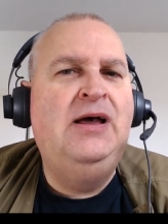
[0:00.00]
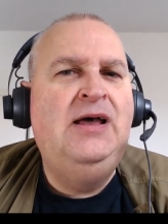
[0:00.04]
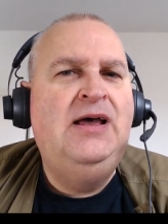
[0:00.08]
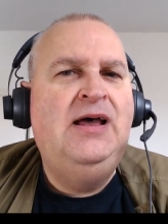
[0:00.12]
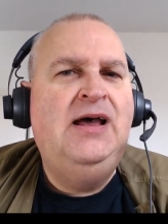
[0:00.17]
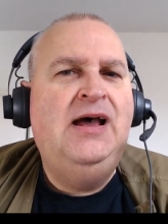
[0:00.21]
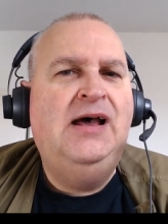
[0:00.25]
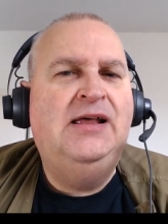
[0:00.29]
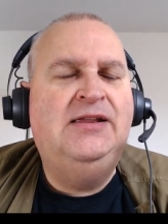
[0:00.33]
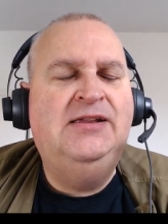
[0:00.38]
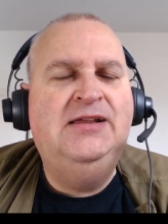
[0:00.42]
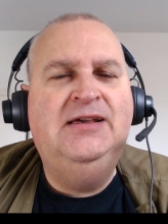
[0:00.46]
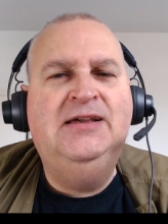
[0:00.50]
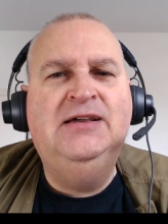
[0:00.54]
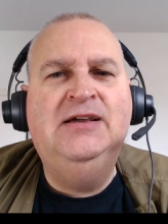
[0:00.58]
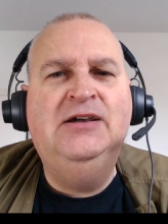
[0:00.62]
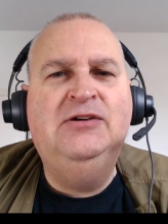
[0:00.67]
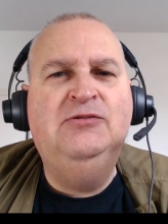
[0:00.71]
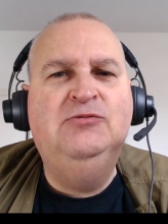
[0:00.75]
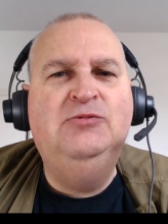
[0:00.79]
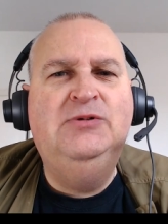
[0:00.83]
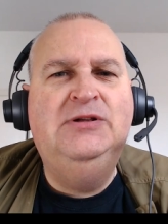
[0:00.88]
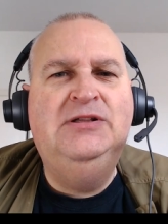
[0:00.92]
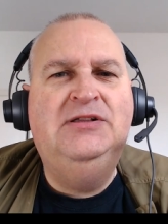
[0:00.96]
thing
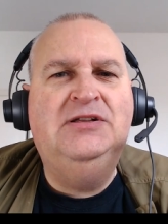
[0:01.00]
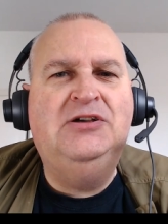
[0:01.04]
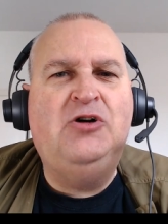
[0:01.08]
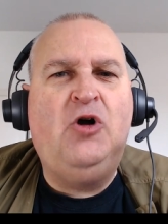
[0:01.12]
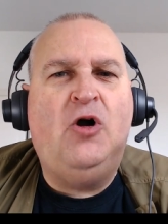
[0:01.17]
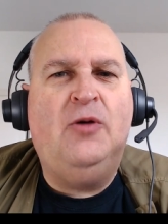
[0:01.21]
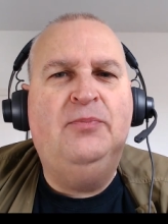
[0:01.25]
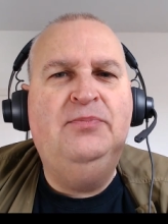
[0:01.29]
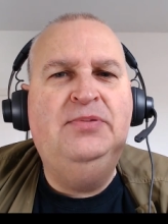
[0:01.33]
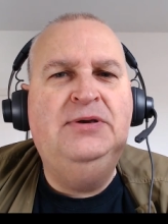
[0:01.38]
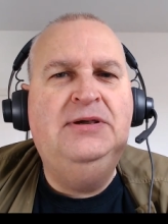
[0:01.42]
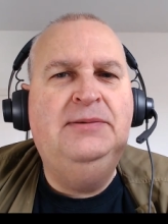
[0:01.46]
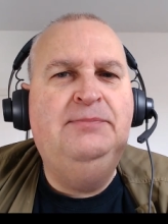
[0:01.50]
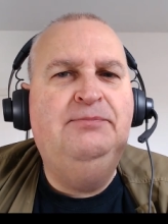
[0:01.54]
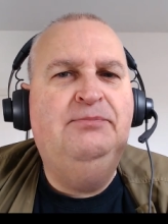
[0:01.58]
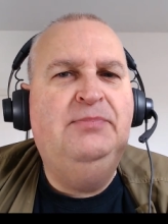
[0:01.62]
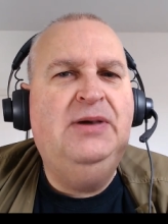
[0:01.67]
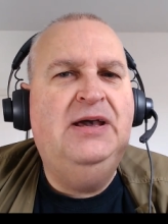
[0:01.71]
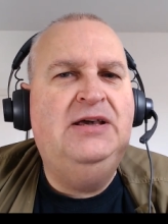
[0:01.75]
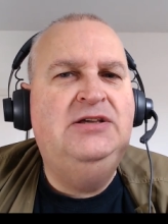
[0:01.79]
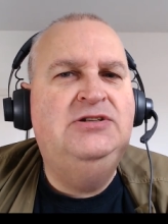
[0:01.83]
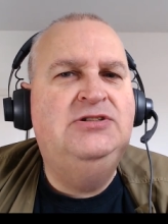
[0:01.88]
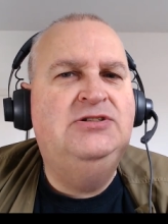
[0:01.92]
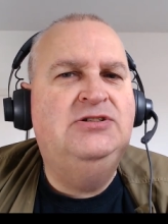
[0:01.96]
with copy and
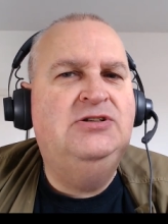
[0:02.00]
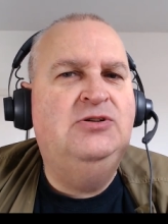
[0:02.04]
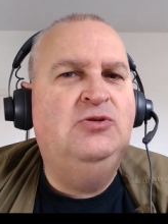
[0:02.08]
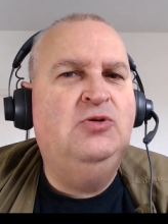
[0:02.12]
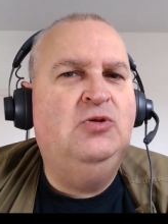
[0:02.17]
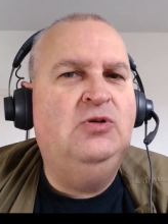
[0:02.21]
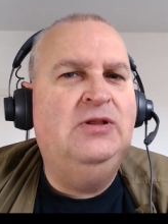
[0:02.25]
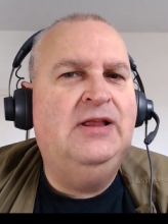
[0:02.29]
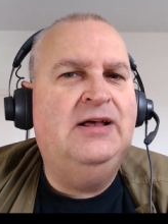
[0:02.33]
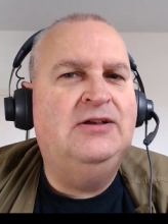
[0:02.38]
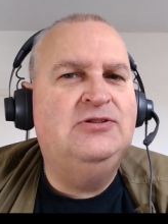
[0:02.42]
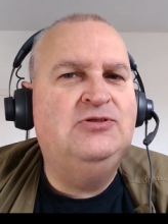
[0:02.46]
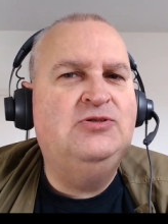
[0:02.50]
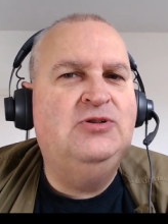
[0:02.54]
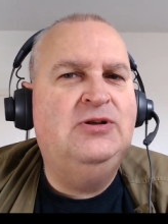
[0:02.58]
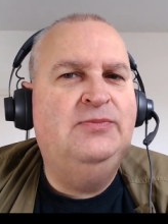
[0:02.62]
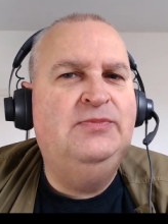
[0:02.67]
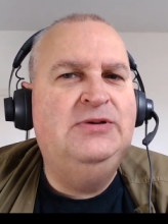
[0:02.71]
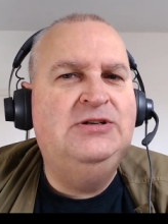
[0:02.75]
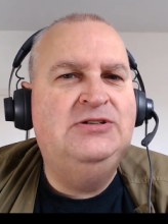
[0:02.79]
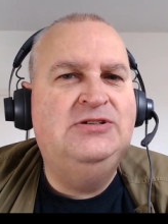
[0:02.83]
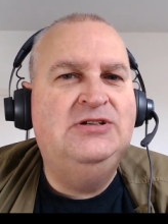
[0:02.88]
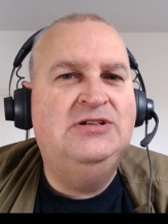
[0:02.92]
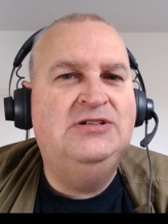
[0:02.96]
paste and all that sort of
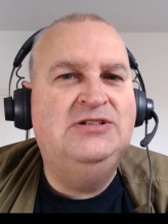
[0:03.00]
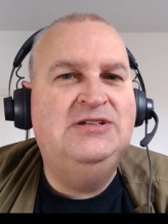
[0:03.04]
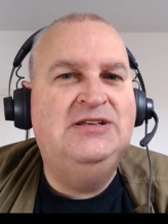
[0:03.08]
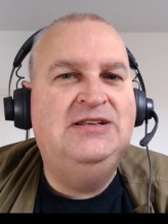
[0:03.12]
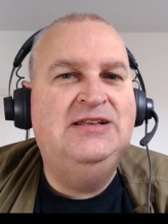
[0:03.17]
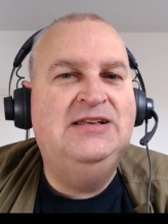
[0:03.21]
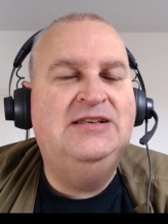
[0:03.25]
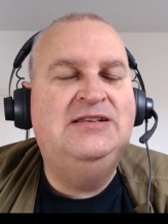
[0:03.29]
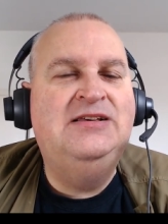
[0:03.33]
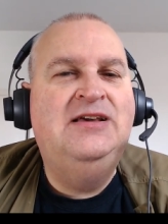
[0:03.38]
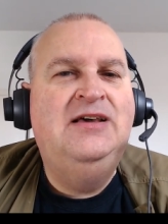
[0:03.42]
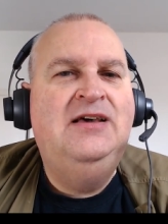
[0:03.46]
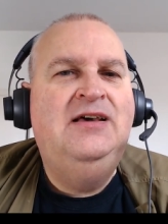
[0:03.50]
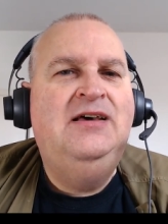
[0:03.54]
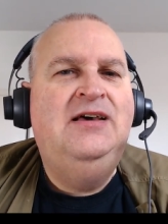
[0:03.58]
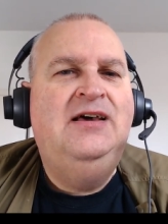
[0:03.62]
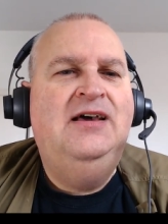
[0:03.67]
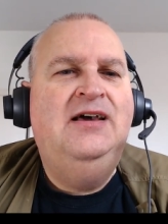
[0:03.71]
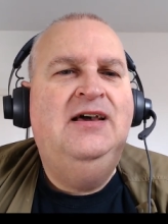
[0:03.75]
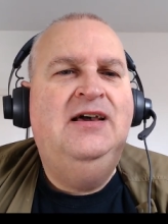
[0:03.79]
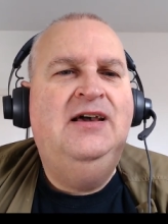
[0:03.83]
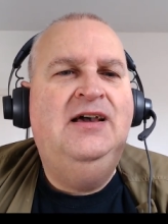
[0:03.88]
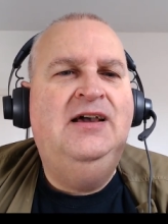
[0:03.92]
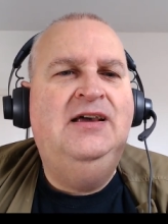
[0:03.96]
business in it
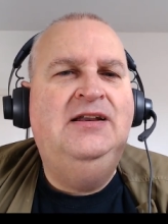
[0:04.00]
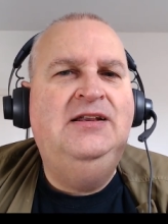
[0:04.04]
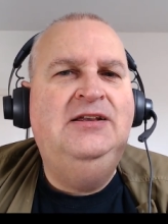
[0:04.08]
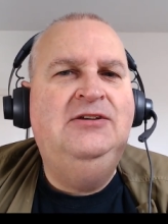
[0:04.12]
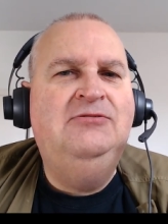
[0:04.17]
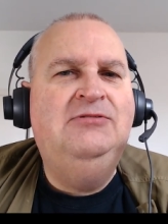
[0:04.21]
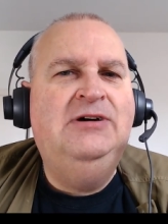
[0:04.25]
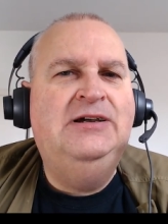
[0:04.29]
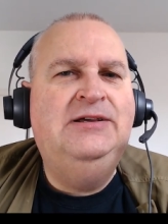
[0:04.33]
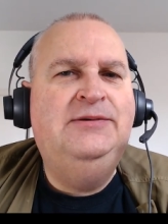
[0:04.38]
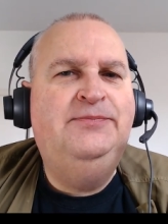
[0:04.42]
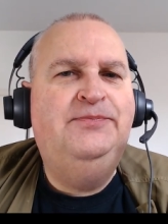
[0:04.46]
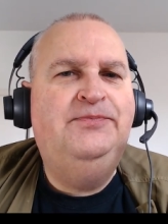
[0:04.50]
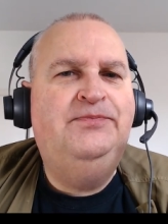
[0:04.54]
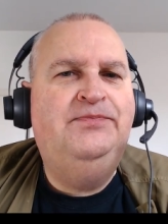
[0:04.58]
anyway.